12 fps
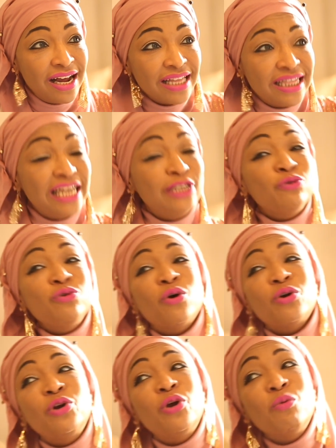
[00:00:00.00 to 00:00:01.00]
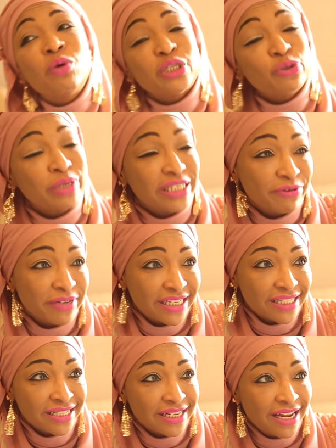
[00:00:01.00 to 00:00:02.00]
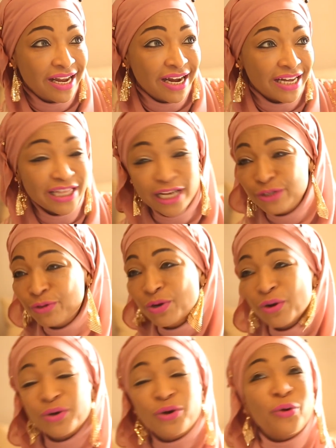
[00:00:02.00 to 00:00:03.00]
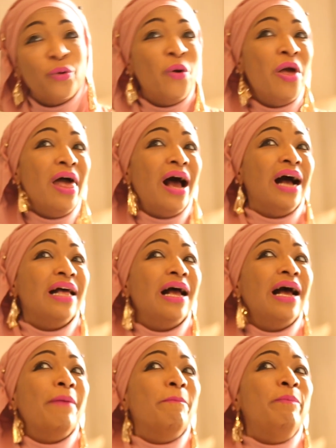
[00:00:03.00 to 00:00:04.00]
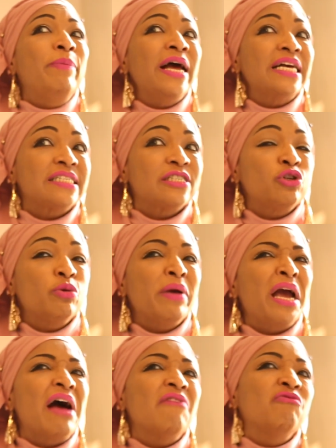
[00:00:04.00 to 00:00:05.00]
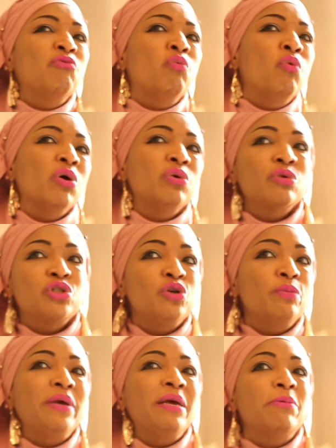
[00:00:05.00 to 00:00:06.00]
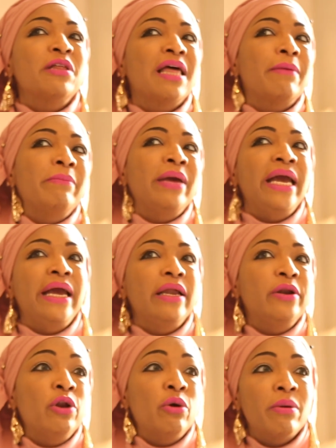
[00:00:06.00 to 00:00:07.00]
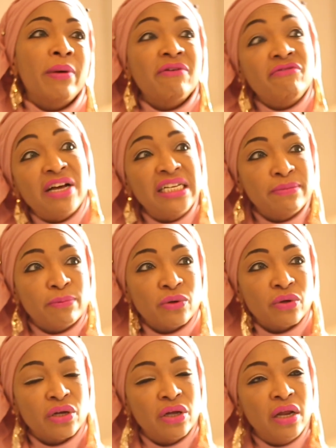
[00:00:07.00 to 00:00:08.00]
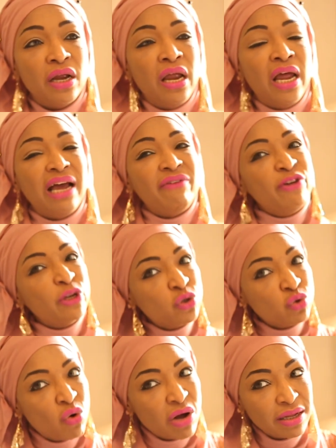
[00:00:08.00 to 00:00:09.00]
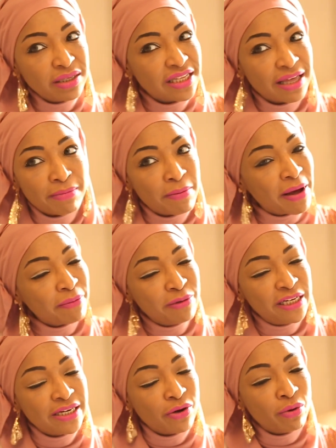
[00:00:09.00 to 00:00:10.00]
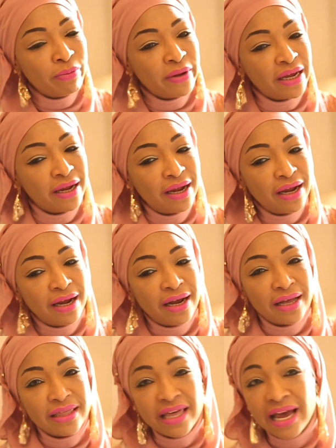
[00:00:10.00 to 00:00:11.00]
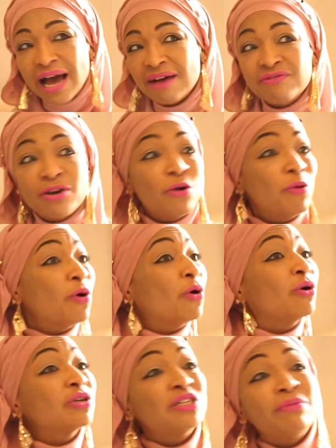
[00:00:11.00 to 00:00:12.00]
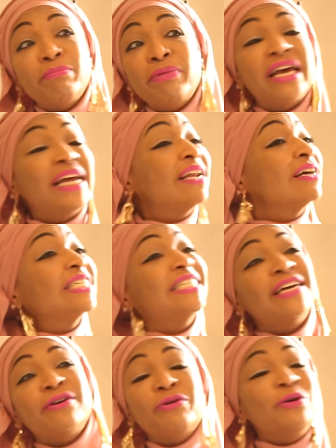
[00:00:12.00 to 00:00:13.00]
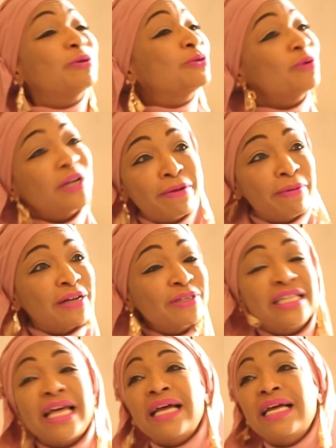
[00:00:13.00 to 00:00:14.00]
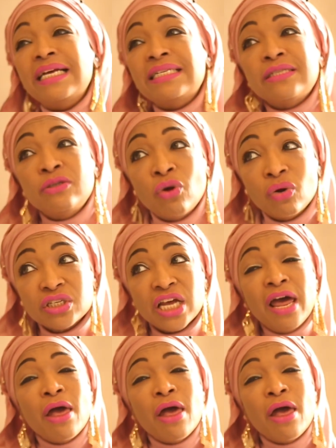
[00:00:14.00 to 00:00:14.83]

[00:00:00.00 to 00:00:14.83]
They do not know what Twitter is. They do not know, at best, you may have one or two people that may know about Facebook. If you talk to them about Peter Obi, they have no cotton-picking idea who you're talking about. There is not